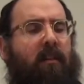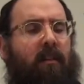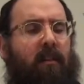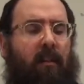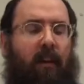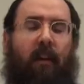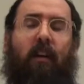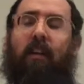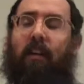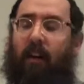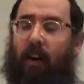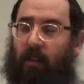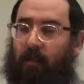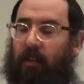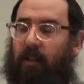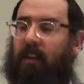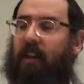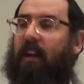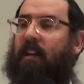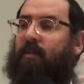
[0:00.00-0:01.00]
in the
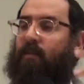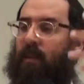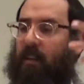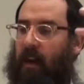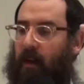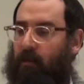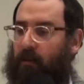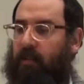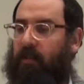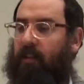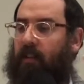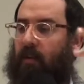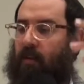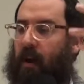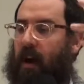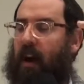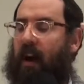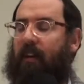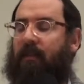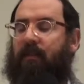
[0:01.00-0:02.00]
olden days when that was a
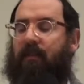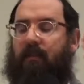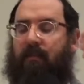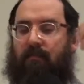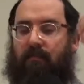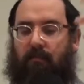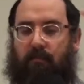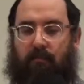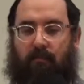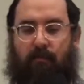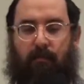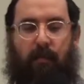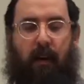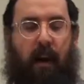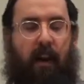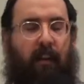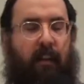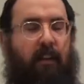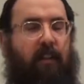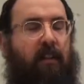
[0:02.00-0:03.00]
craft
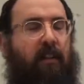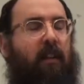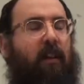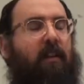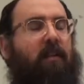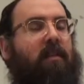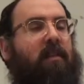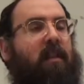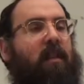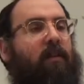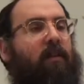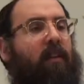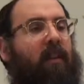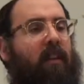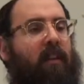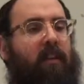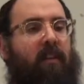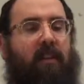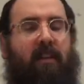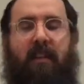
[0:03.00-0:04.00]
par excellence, they're looking
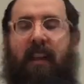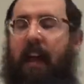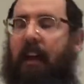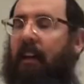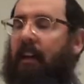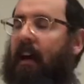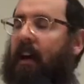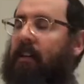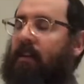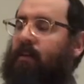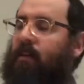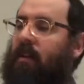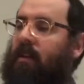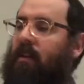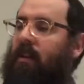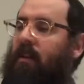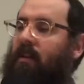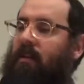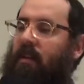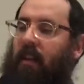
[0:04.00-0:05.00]
at the stained glass
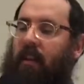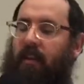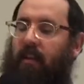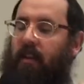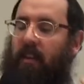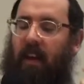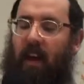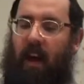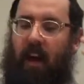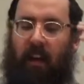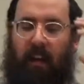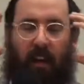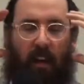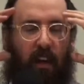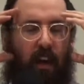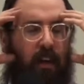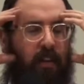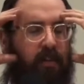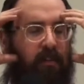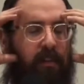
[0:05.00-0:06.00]
windows and they just can't get
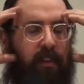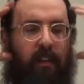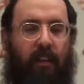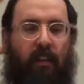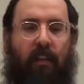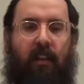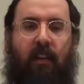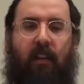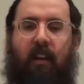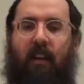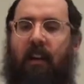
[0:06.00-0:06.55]
over the